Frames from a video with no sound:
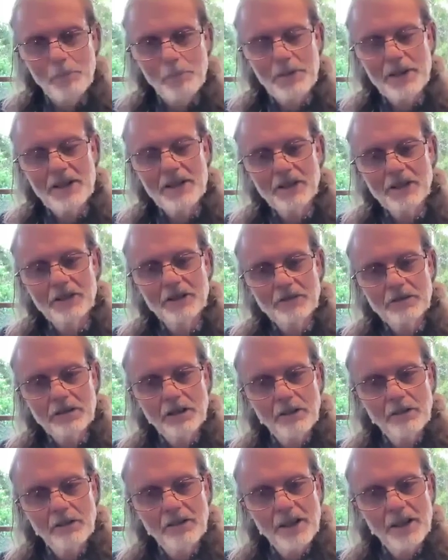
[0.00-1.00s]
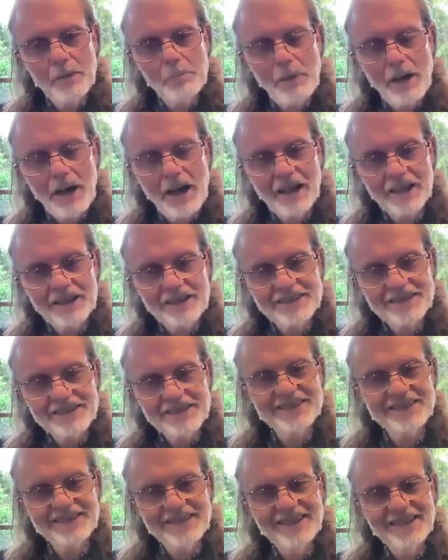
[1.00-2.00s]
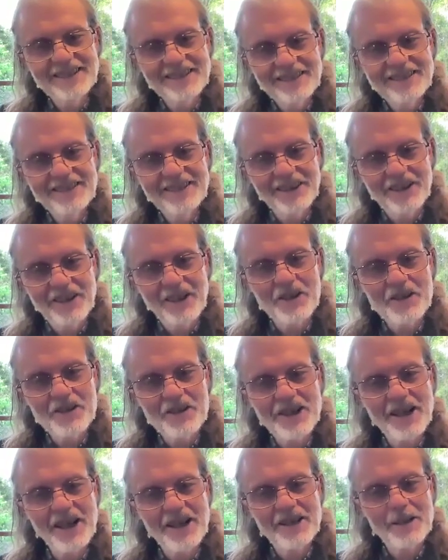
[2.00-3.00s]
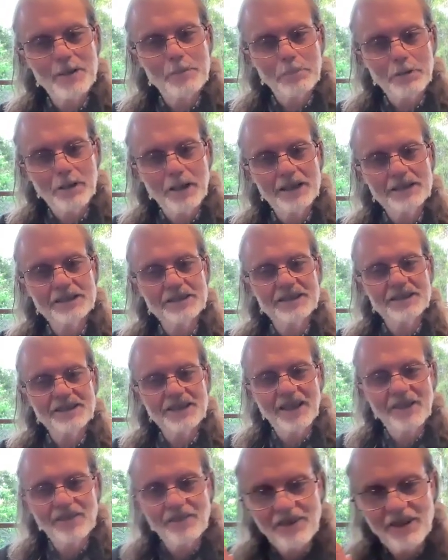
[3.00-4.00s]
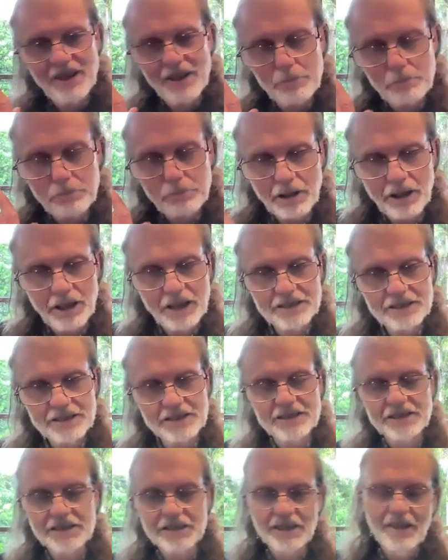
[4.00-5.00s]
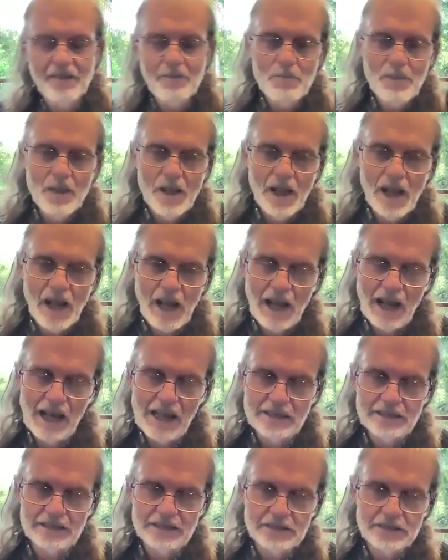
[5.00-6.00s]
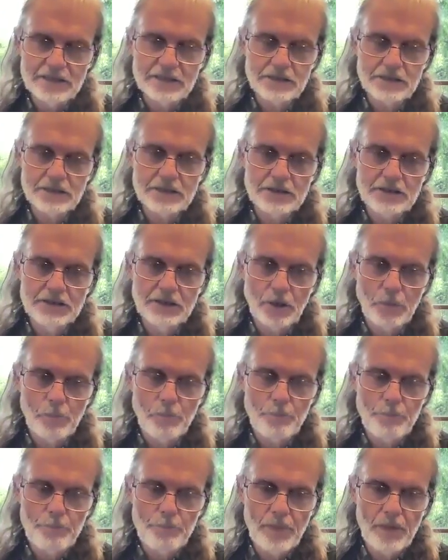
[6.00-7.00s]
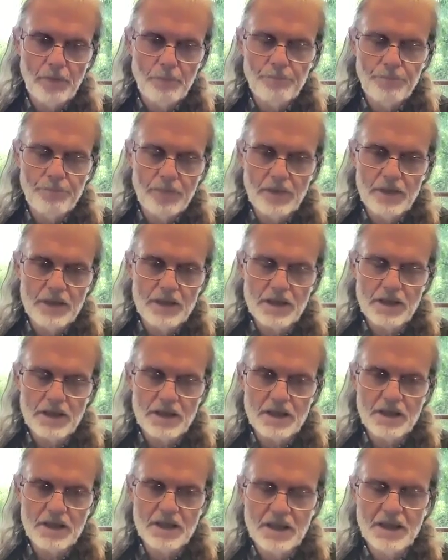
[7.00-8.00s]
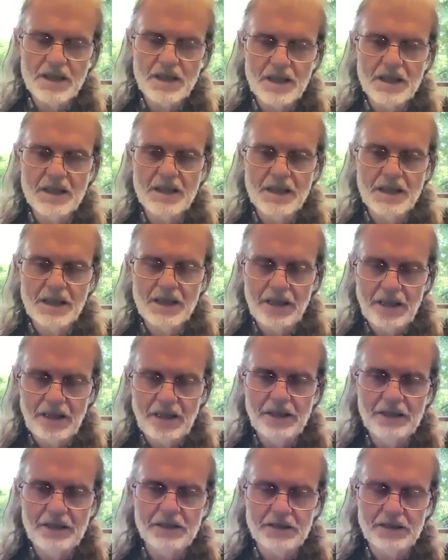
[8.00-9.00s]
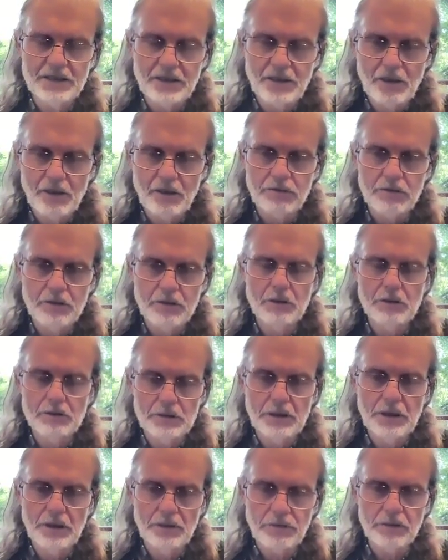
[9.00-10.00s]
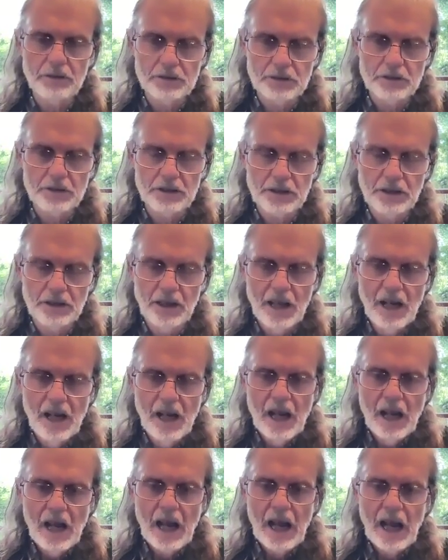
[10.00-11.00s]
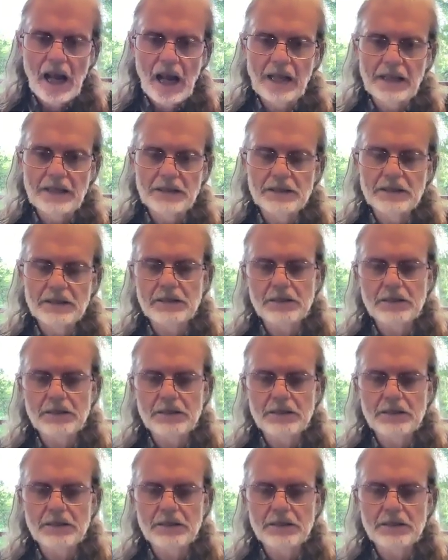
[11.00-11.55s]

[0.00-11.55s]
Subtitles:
be in control of their markets, negotiate the prices, get fair prices. And, this is the real difference. And